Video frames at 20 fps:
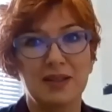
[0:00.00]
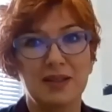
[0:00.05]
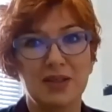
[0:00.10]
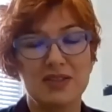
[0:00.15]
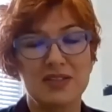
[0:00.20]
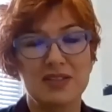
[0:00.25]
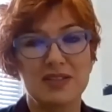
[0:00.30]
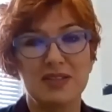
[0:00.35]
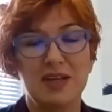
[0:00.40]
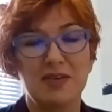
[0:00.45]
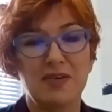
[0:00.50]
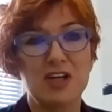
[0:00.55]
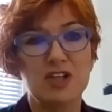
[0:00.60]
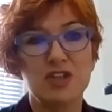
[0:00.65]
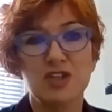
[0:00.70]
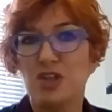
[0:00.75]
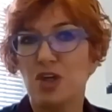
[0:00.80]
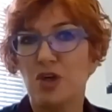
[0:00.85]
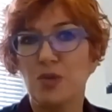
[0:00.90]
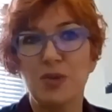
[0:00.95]
because there are
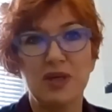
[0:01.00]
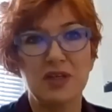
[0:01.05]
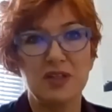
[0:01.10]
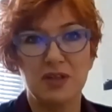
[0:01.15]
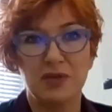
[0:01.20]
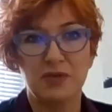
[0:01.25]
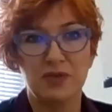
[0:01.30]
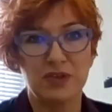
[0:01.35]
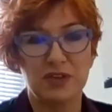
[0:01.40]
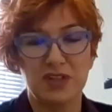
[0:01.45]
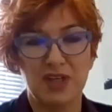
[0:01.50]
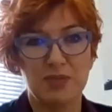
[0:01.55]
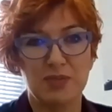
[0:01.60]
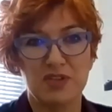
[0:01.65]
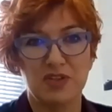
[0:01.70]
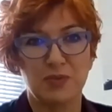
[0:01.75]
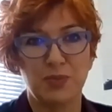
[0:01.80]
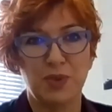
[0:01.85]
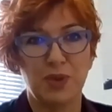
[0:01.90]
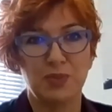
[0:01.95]
so many different
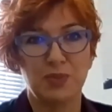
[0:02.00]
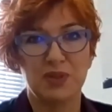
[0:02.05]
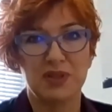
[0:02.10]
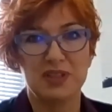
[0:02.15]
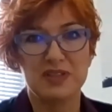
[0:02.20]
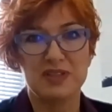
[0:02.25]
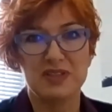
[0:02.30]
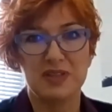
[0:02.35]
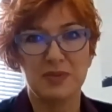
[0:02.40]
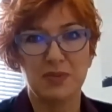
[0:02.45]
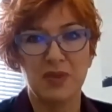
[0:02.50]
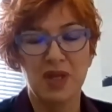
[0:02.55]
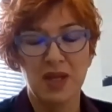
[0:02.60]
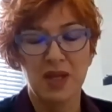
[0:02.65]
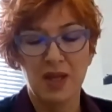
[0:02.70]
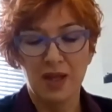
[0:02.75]
types of populism,